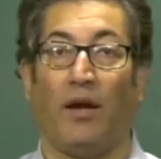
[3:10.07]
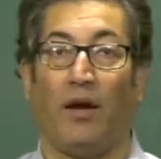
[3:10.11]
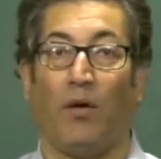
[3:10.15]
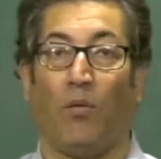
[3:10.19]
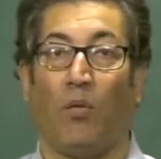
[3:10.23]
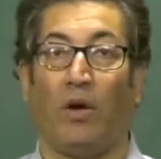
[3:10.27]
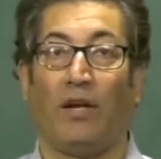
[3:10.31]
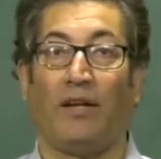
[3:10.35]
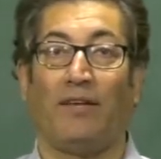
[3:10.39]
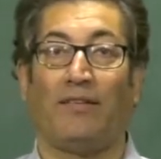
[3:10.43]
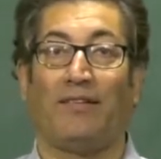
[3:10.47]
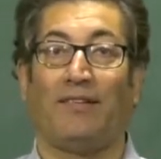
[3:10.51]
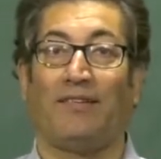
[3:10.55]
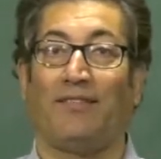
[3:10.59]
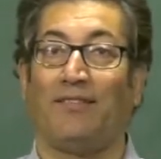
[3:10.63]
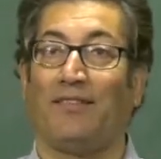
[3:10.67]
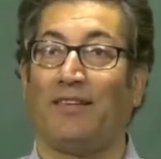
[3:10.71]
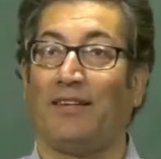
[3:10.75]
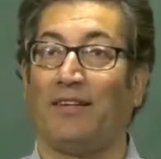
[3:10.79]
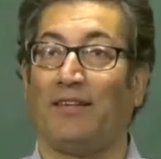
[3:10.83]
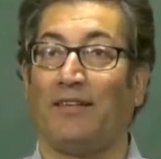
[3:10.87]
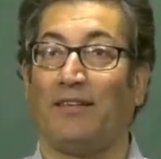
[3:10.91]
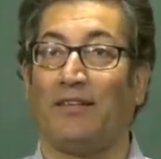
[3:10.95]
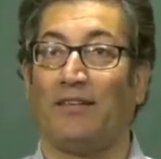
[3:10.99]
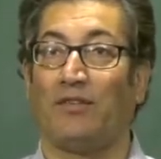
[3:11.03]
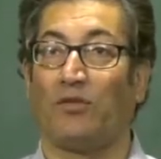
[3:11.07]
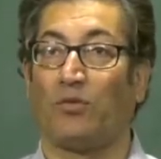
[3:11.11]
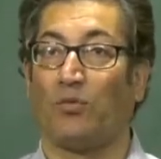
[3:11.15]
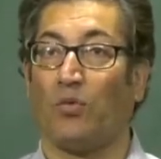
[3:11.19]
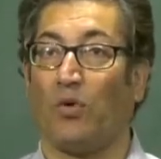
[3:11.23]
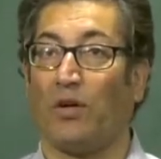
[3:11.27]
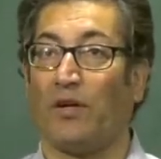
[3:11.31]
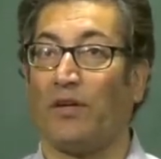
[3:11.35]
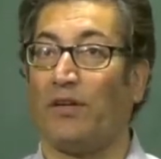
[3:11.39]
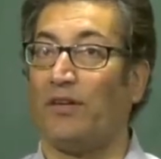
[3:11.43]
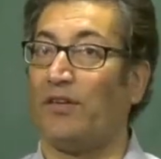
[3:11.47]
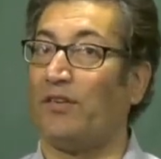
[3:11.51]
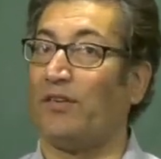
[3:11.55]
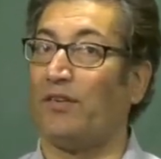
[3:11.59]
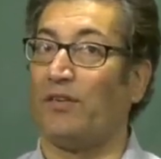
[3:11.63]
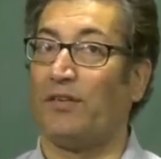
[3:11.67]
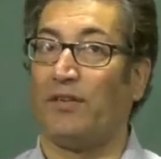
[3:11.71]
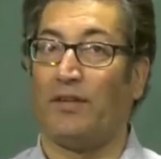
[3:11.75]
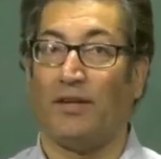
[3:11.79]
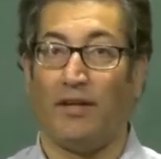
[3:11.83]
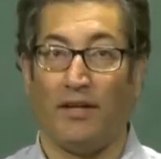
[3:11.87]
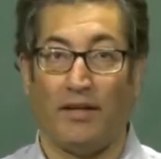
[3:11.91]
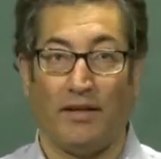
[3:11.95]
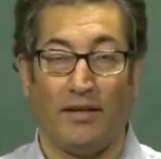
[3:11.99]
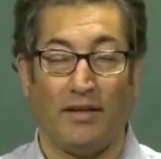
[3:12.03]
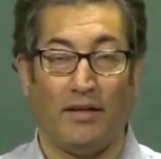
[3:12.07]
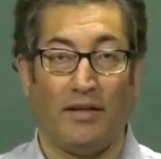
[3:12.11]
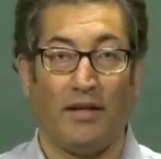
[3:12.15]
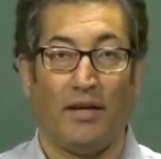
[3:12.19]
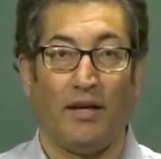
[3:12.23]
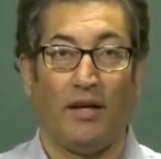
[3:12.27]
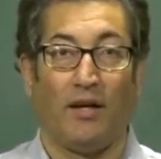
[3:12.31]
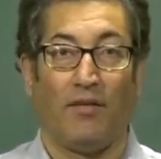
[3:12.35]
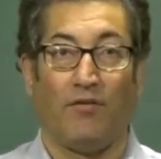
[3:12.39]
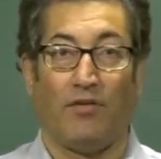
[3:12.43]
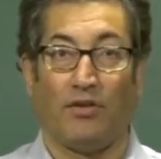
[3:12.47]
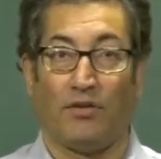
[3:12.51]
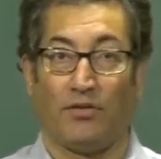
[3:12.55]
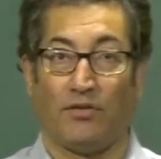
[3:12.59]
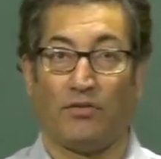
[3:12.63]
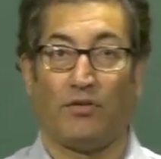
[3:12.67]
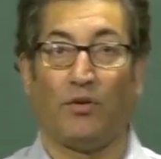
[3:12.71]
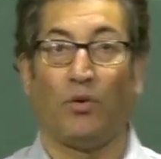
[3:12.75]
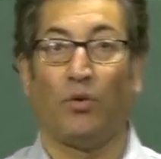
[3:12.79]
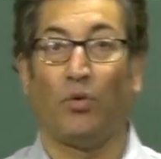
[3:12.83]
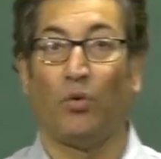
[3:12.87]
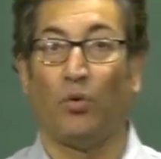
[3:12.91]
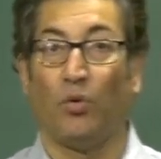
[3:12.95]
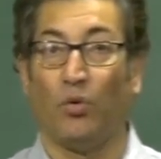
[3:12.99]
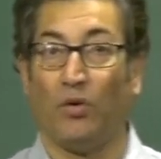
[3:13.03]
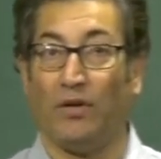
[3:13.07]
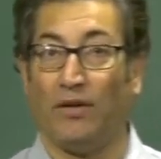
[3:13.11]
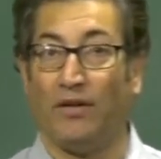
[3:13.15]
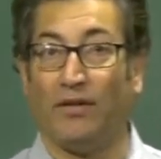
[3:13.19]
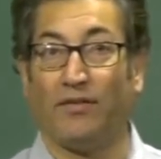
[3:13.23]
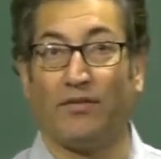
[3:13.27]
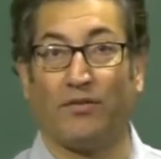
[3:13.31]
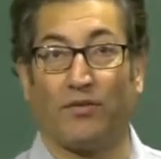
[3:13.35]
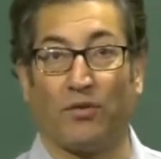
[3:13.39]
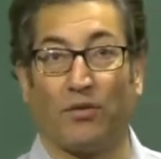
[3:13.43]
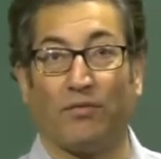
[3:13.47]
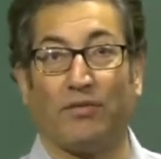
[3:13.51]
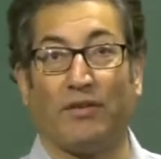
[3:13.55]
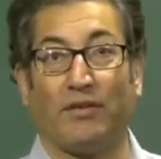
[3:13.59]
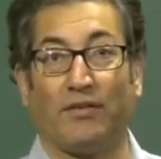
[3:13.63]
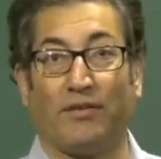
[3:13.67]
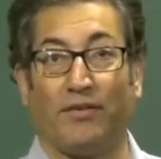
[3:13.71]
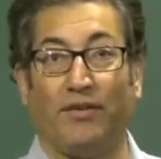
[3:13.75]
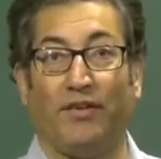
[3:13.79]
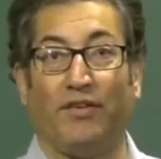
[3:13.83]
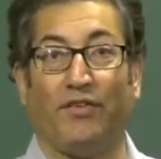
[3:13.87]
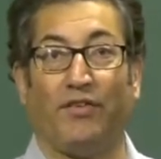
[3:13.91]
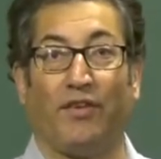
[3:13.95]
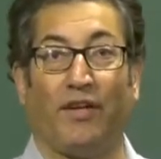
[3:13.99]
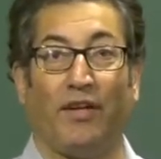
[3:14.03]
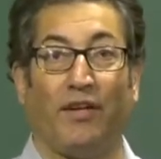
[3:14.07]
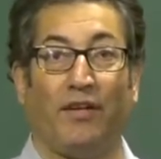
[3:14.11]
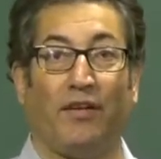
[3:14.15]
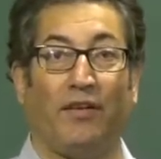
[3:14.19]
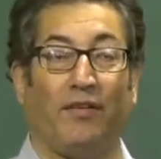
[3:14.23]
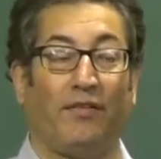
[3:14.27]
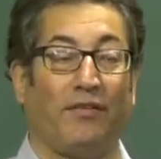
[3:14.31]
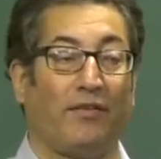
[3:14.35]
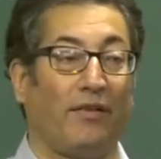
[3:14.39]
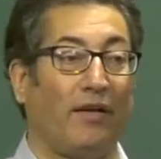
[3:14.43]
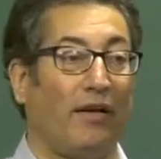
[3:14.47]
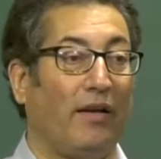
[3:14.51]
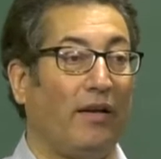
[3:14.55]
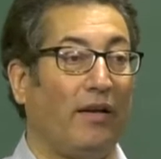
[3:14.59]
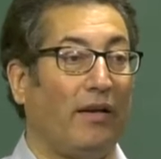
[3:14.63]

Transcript: One is the Werner's coordination theory, which is the oldest of the three theories.